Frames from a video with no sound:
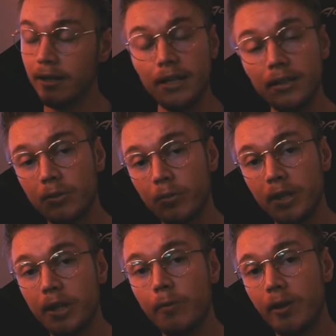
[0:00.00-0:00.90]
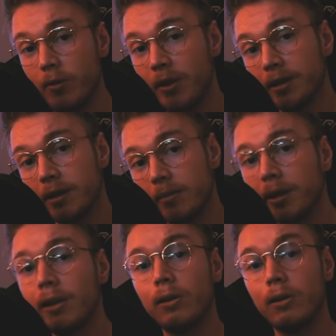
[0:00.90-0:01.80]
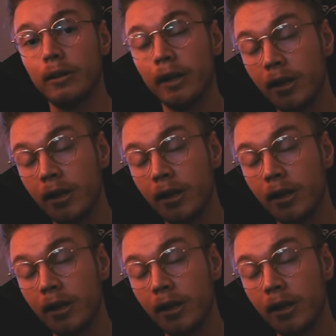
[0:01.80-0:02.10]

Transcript: In Sweden, we drink something called